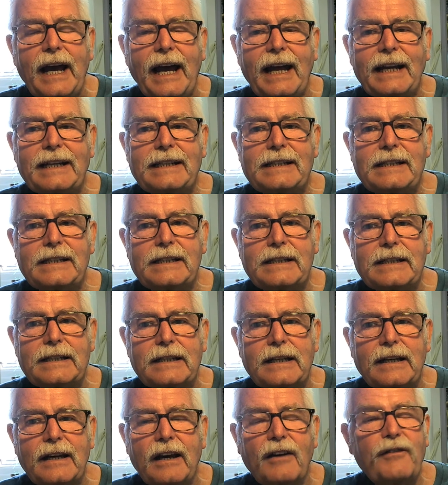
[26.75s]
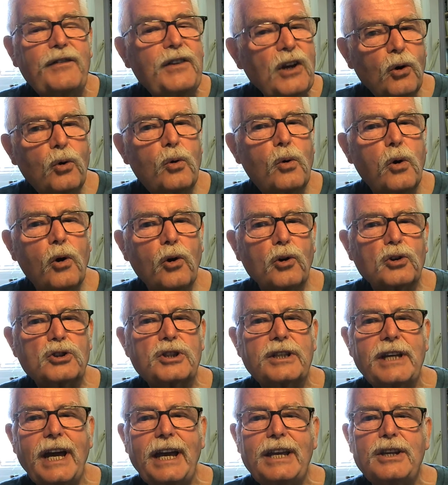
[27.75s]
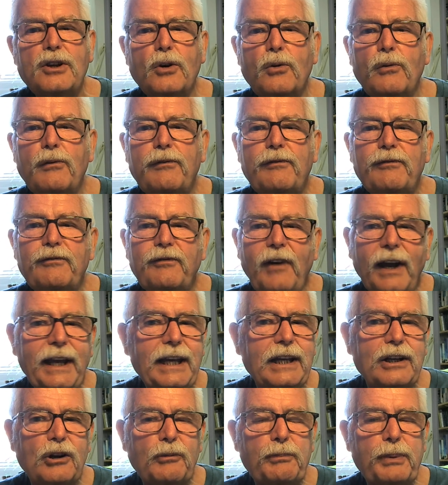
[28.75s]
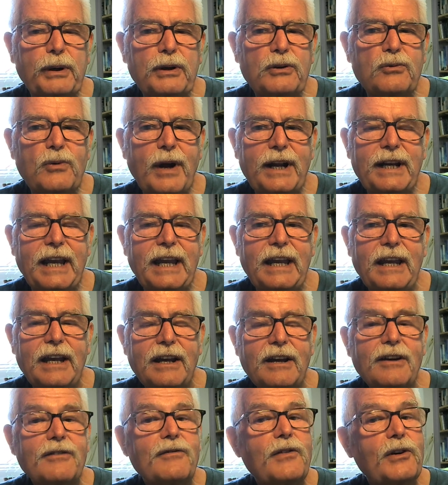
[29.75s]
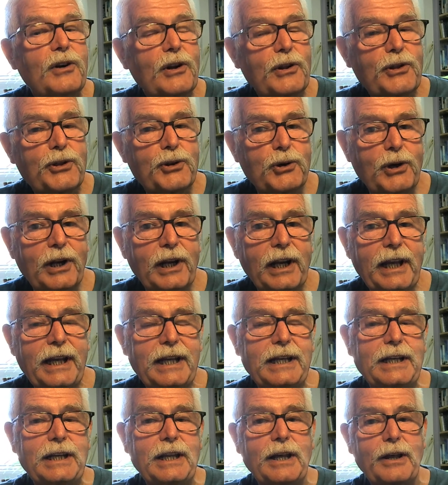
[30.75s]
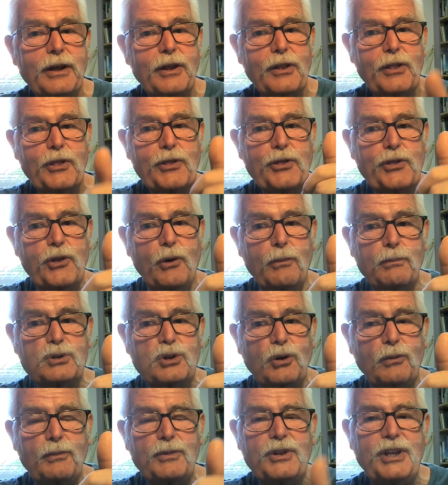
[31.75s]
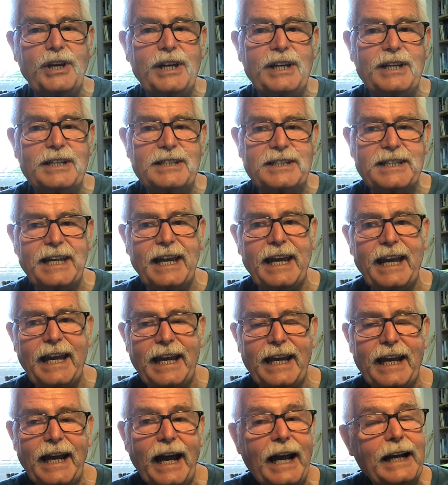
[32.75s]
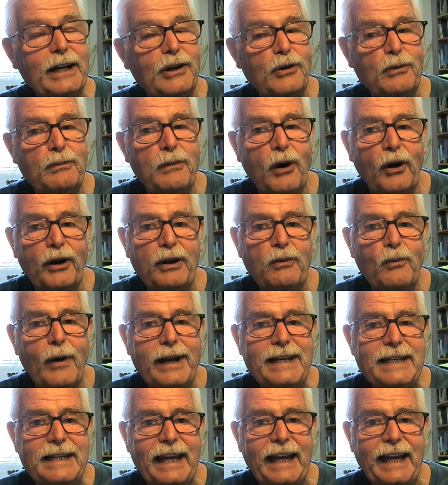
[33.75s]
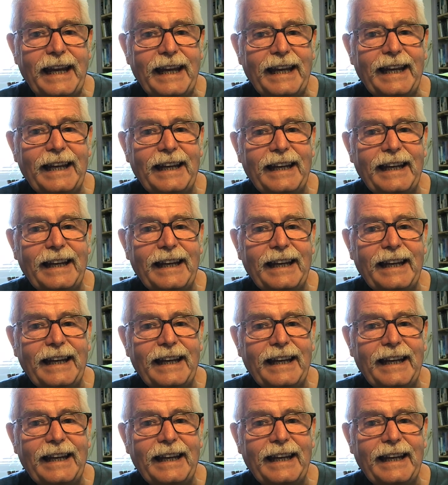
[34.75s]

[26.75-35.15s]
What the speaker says: and a few quotes to get you fired up and ready for a thrilling Thumbs Up Thursday. And good morning, Wendy.